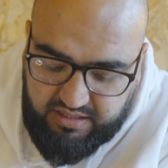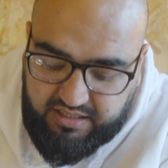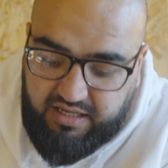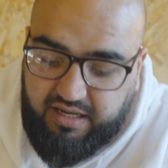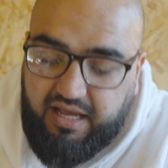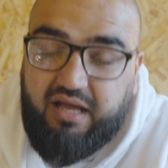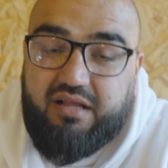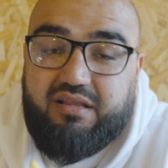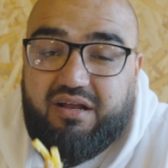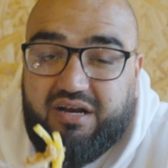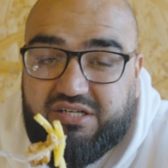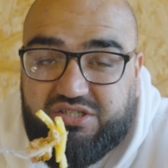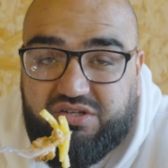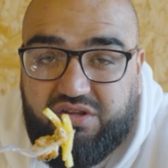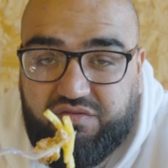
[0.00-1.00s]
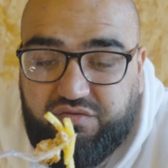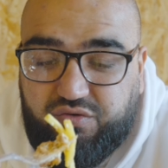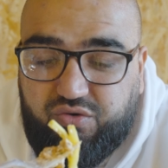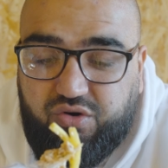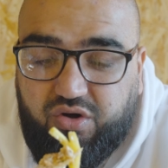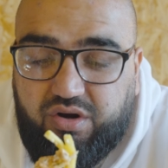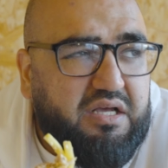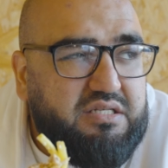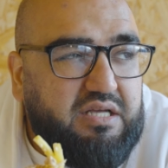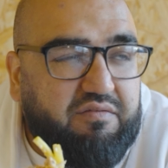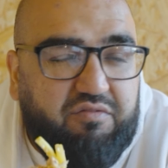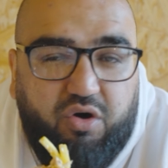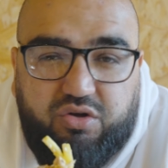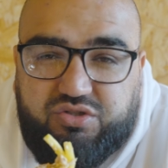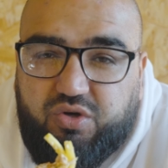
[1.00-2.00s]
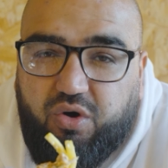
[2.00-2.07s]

can get the rest of the food on, because I've also